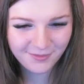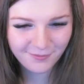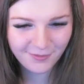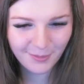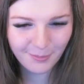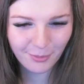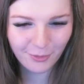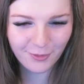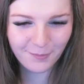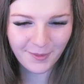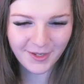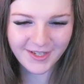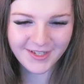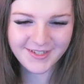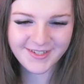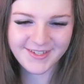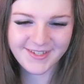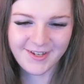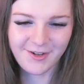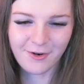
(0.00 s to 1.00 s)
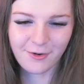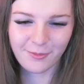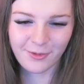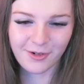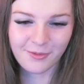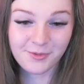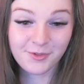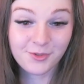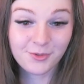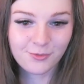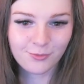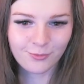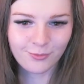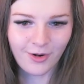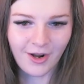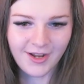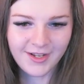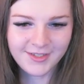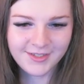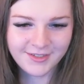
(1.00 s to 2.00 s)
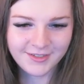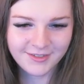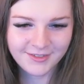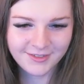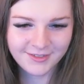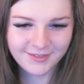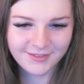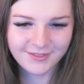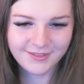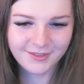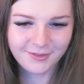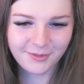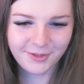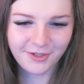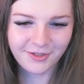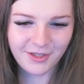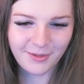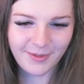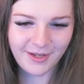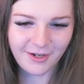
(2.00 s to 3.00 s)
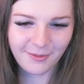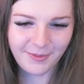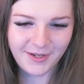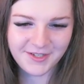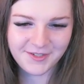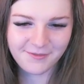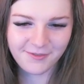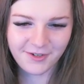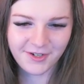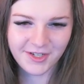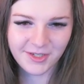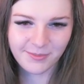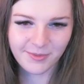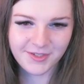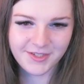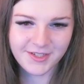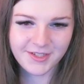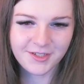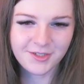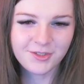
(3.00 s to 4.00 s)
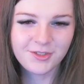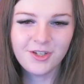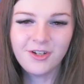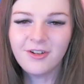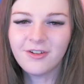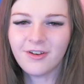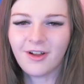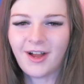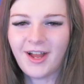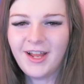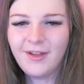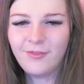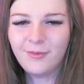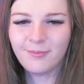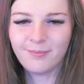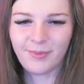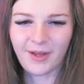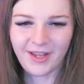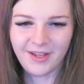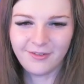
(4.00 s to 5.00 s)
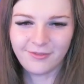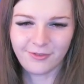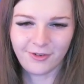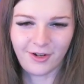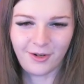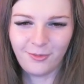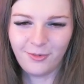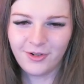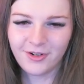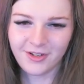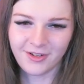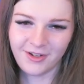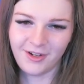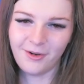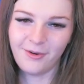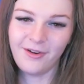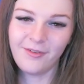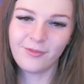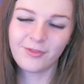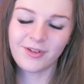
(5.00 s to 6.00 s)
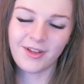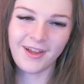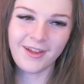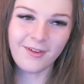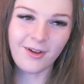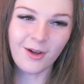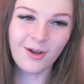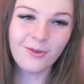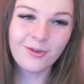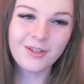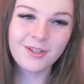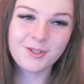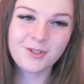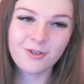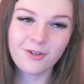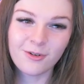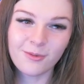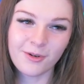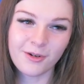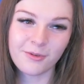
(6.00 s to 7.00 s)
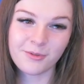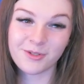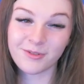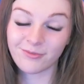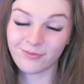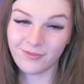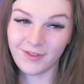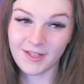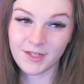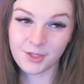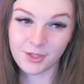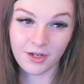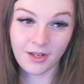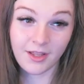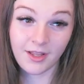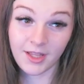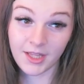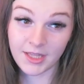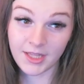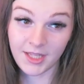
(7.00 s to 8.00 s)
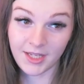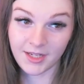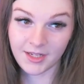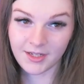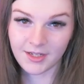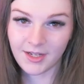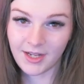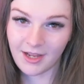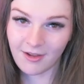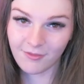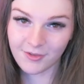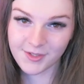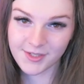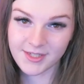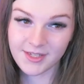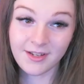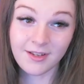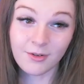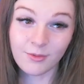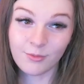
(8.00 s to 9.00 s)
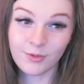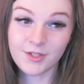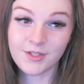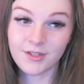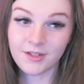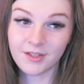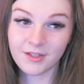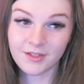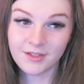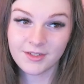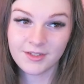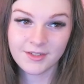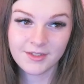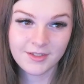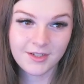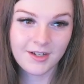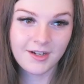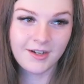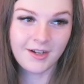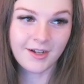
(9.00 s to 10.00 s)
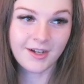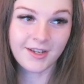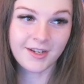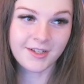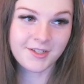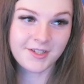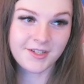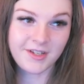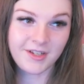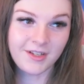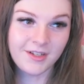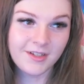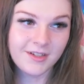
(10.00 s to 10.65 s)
Thinboy bait is sour worms, right? Even though that battle pass is very explicit. Dude, I haven't paid for. It. I wanna. I, haven't, I, I only saw it when it was a fledgling thing. I haven't seen it recently. I gotta see.